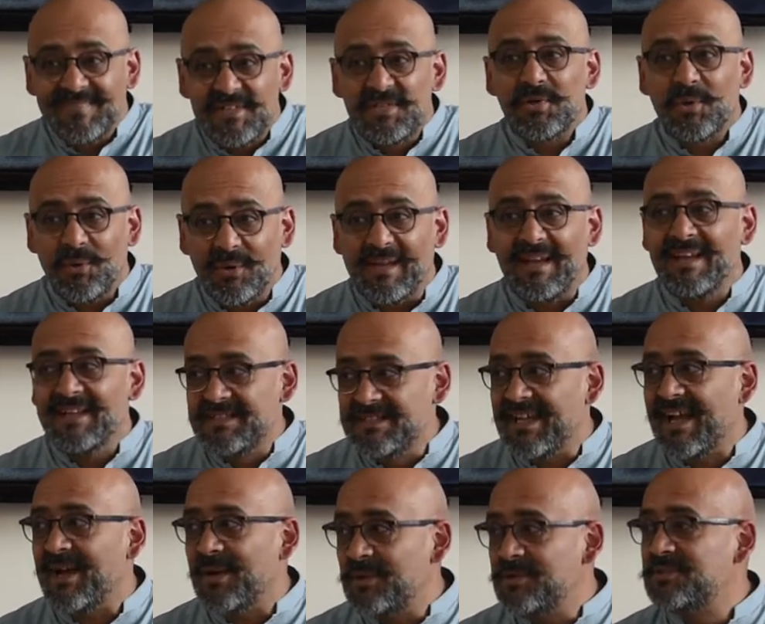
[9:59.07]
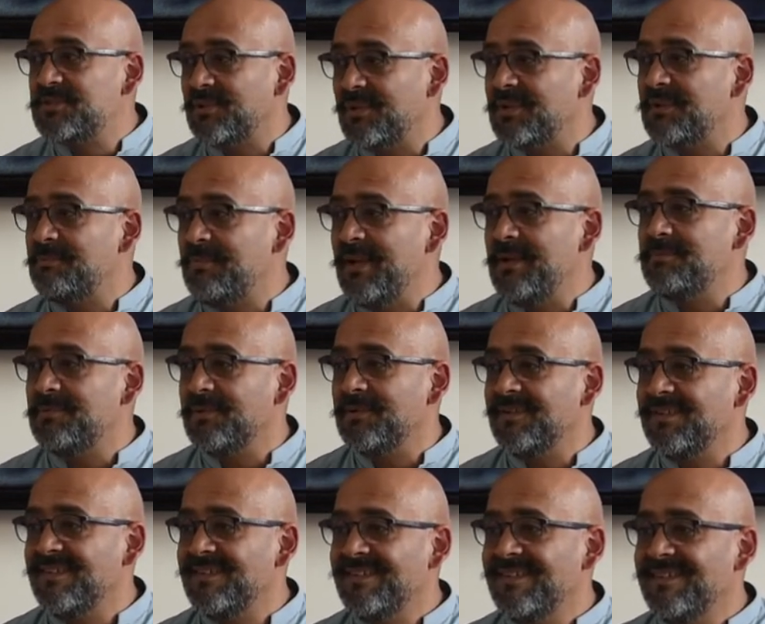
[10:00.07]
talking down to other
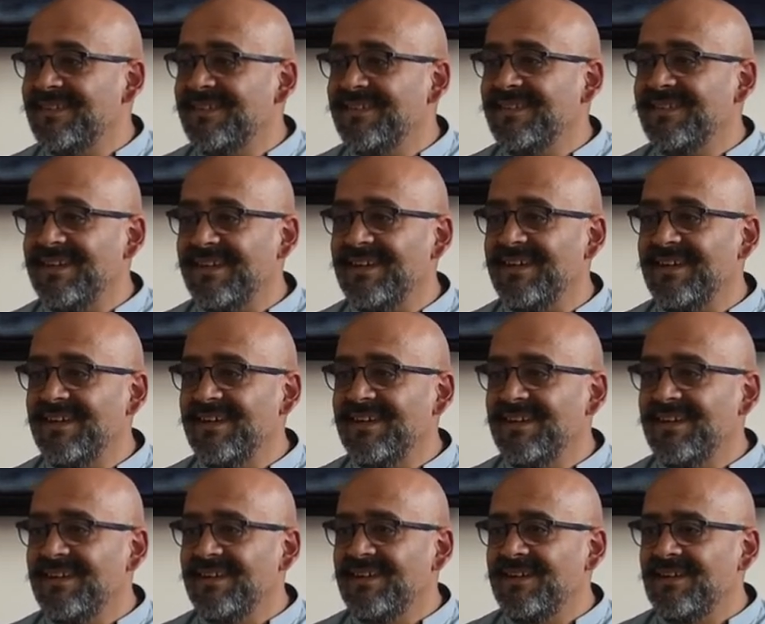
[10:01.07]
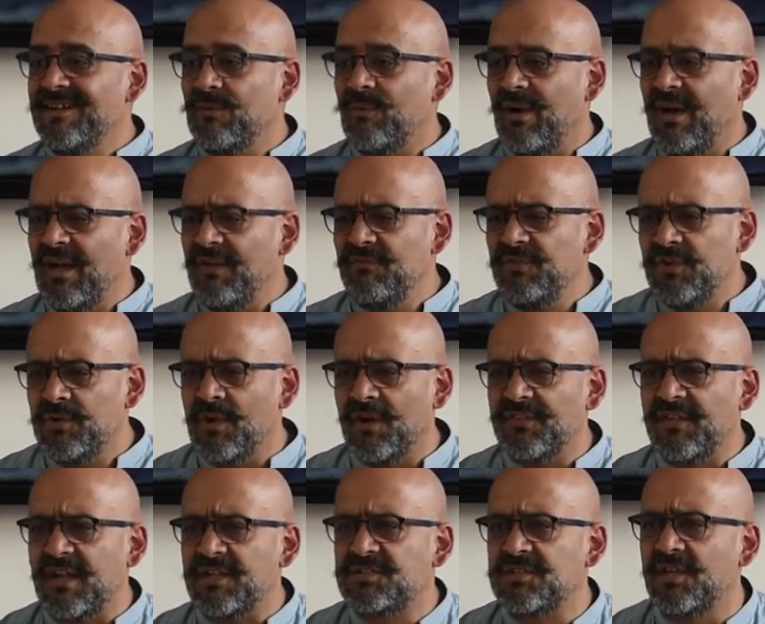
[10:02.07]
people? Yeah? Why haven't you
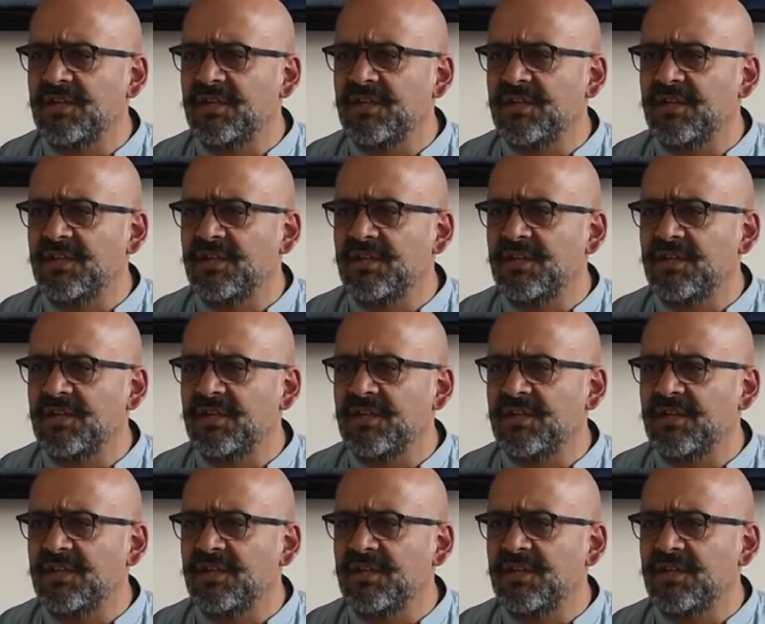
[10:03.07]
got that